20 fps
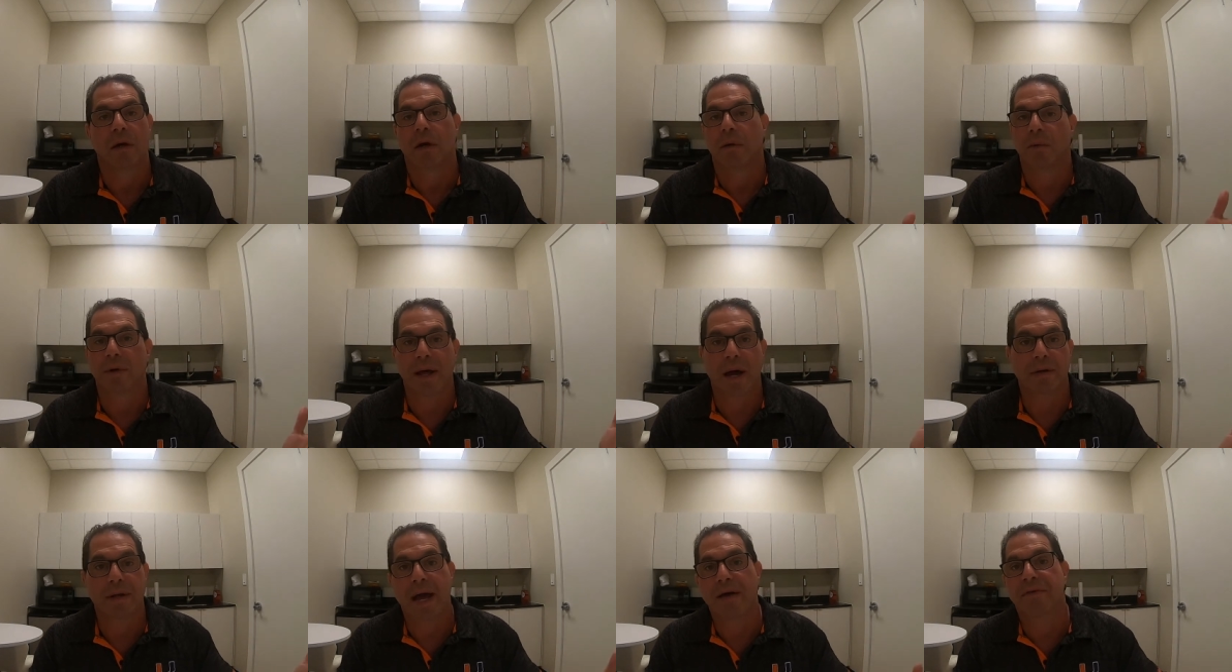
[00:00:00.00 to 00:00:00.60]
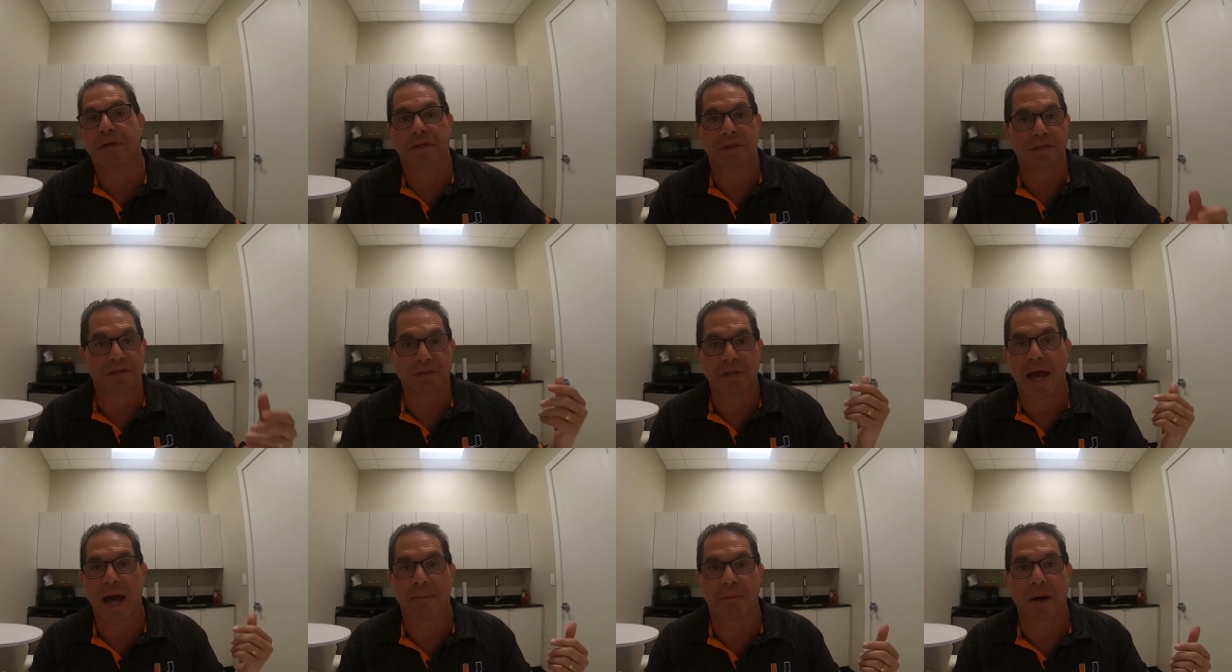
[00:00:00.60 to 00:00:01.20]
without having to
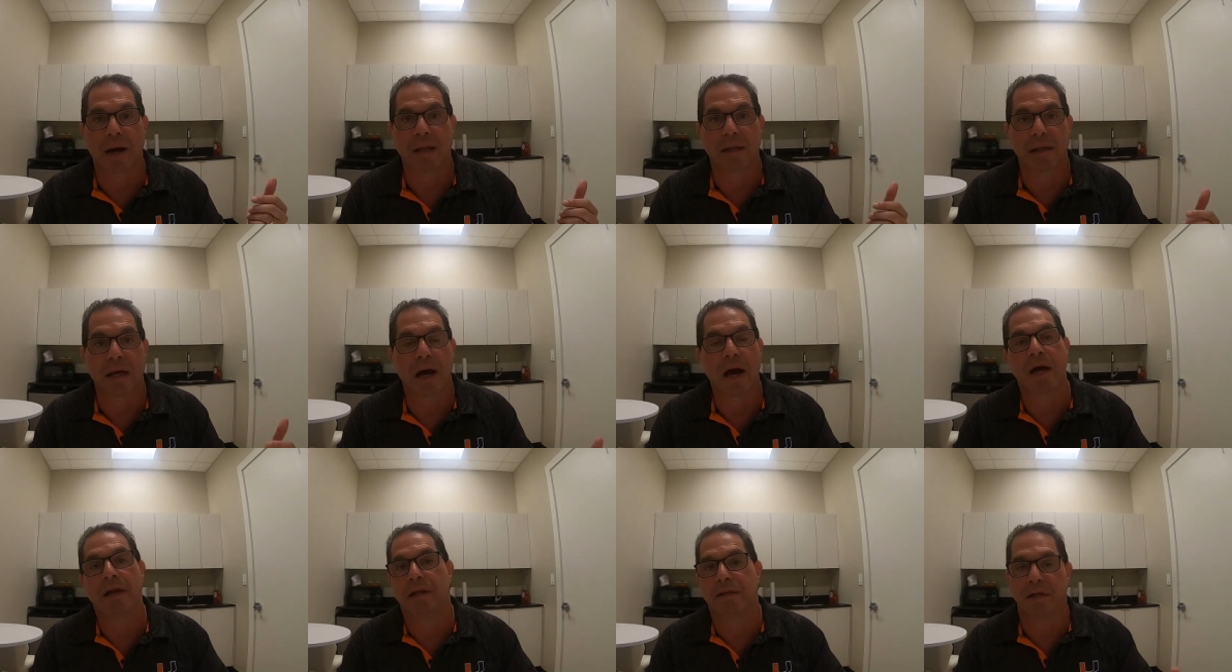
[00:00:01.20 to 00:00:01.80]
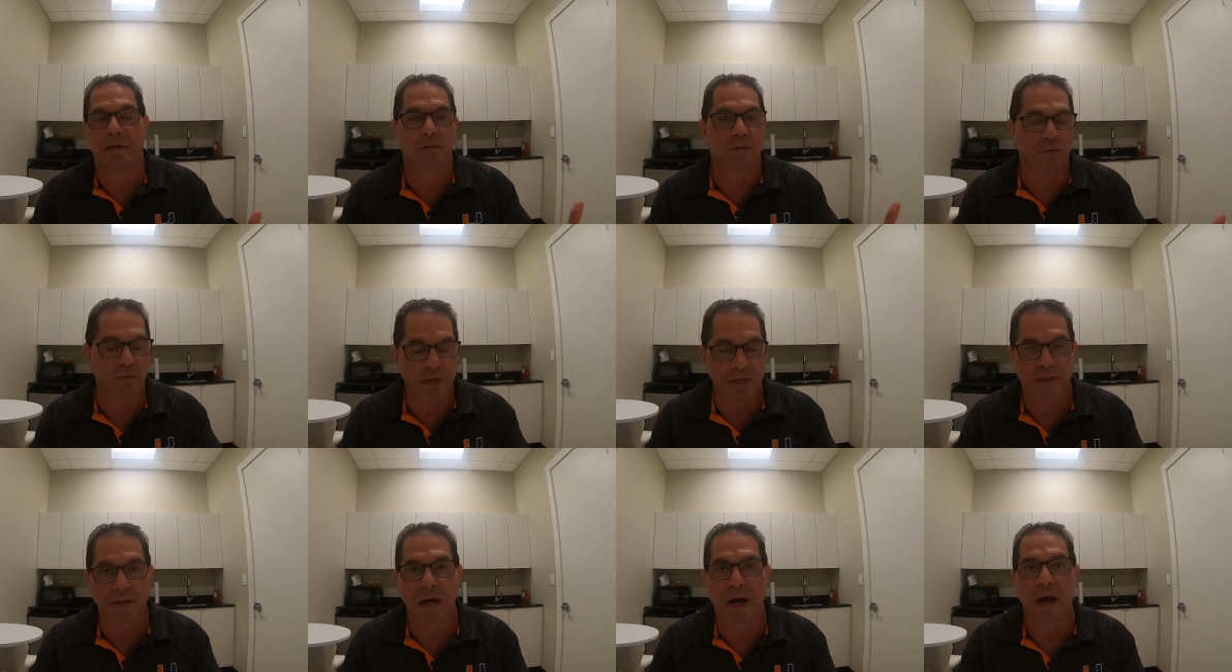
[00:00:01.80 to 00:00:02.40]
snap my line and then
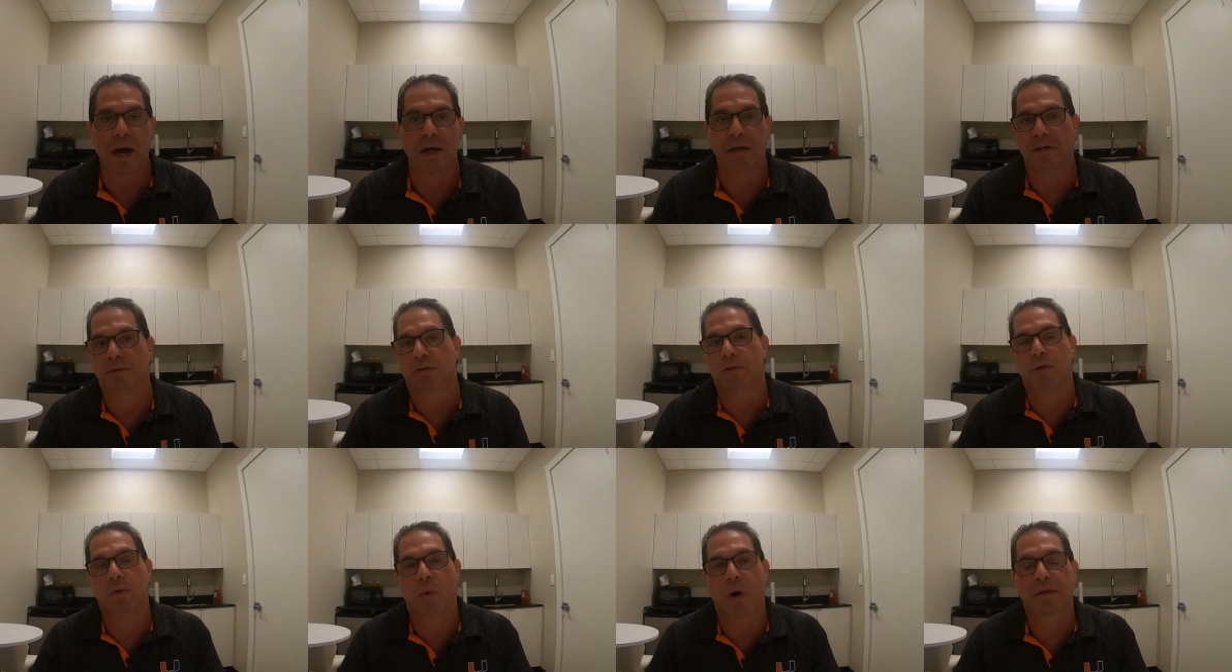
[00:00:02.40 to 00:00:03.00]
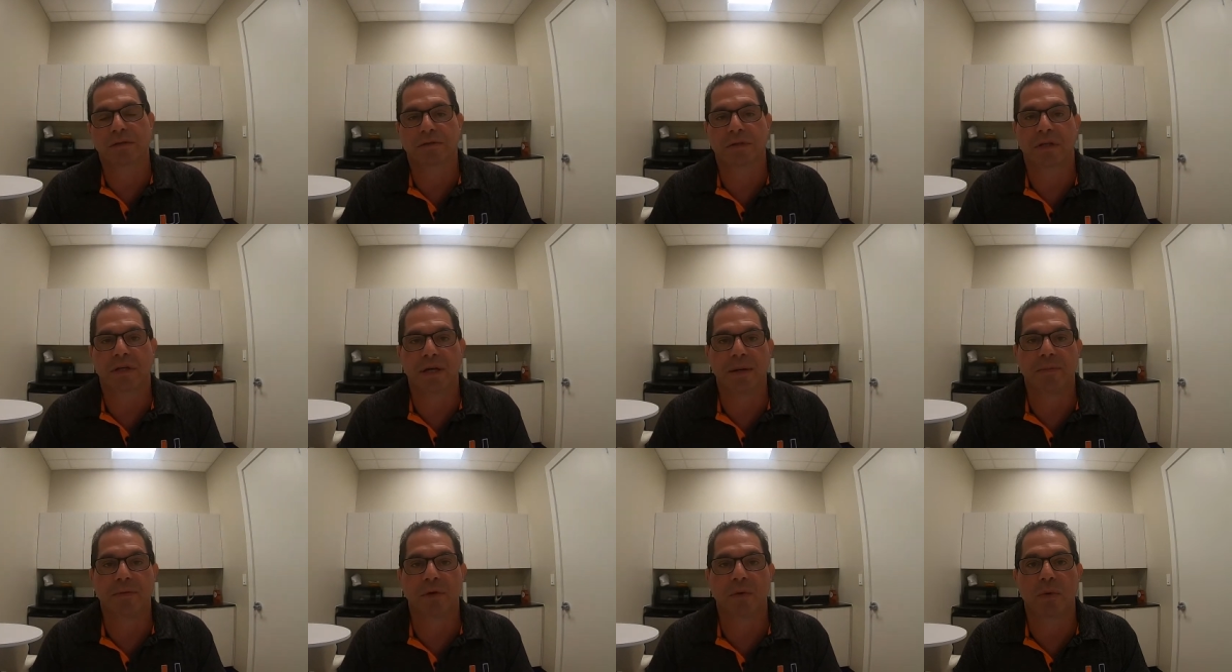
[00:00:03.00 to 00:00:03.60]
retie, because who wants to
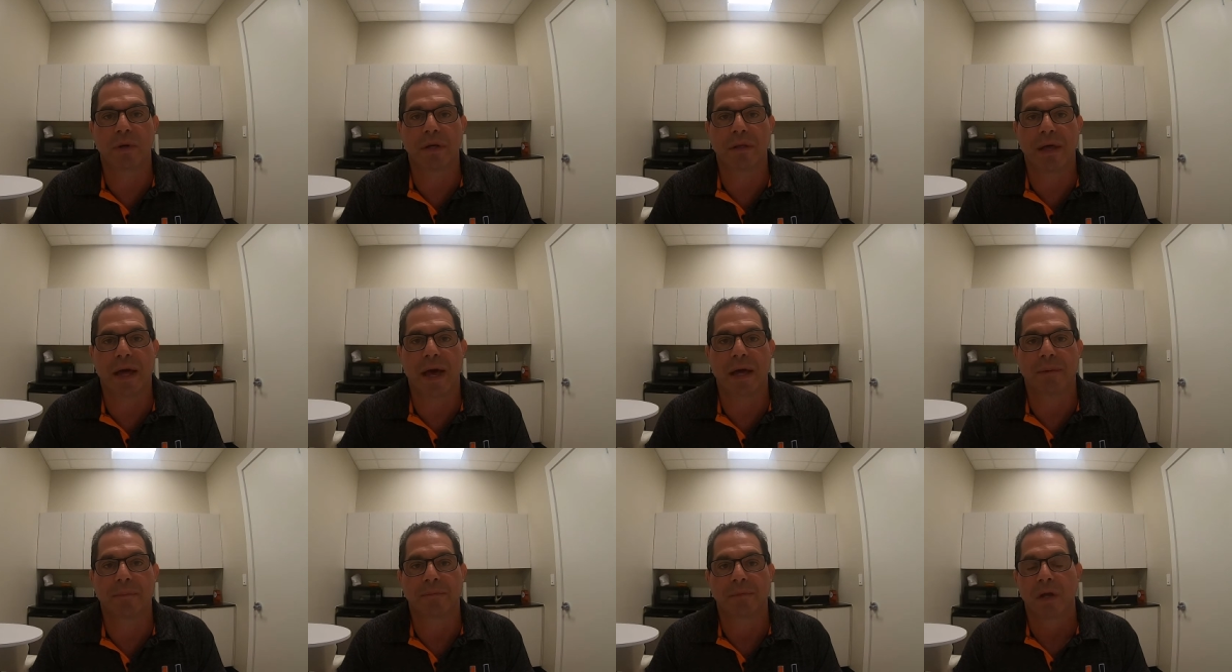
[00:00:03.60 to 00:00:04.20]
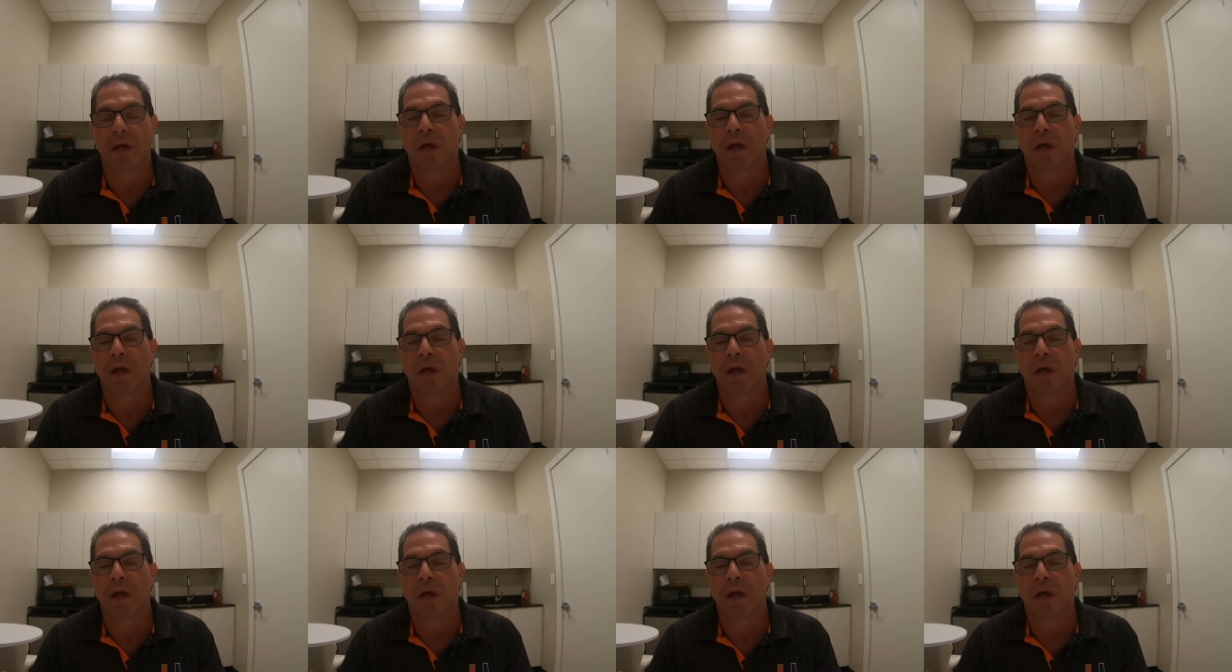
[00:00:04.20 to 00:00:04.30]
keep doing that?